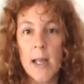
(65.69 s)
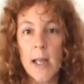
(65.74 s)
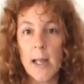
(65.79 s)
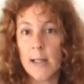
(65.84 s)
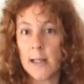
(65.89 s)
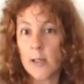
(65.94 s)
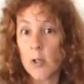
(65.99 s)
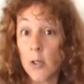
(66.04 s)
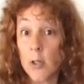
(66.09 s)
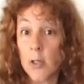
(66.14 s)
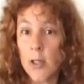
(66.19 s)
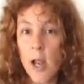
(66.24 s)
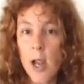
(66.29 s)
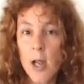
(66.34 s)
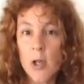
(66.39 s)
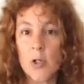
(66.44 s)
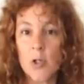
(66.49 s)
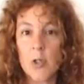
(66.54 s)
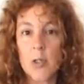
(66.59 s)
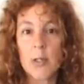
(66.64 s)
It's
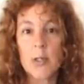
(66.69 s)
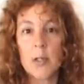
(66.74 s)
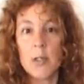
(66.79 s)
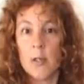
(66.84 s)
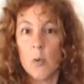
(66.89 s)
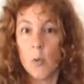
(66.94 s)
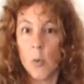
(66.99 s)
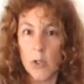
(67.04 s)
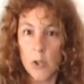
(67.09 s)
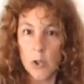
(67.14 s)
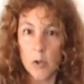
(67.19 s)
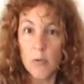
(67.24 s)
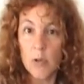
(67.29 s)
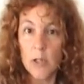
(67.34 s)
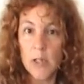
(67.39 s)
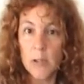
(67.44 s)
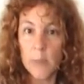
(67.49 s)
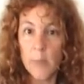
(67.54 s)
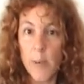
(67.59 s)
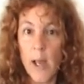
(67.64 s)
contagious. When you're
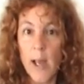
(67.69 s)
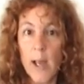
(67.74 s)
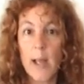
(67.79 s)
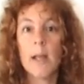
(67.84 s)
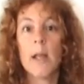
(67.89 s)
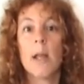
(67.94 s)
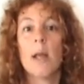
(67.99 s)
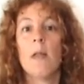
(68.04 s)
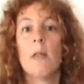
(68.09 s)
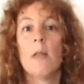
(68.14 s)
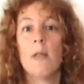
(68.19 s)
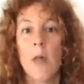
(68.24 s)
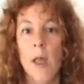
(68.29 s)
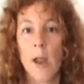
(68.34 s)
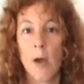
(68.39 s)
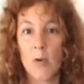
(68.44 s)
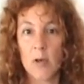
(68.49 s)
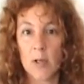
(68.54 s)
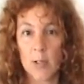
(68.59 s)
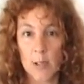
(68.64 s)
inspired,
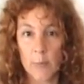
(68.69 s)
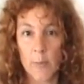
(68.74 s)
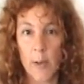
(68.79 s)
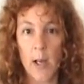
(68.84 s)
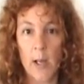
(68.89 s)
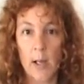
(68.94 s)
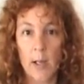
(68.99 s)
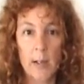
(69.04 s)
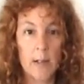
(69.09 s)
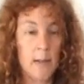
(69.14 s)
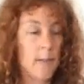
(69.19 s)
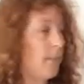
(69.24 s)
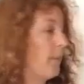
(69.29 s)
they're inspired.